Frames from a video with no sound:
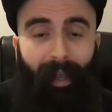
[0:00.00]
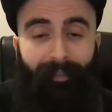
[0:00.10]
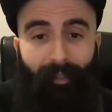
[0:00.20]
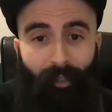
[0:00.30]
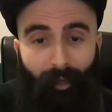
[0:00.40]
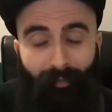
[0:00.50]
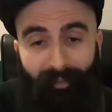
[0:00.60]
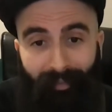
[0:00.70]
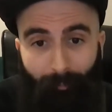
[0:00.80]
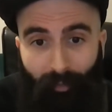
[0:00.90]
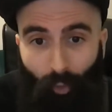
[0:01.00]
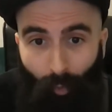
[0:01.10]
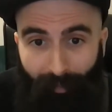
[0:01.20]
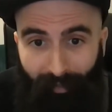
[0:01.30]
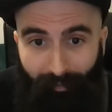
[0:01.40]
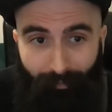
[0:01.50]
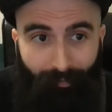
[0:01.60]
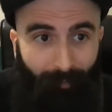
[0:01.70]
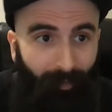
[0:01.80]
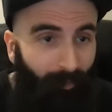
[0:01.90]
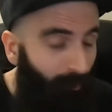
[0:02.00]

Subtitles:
And then you have the subdominant family, which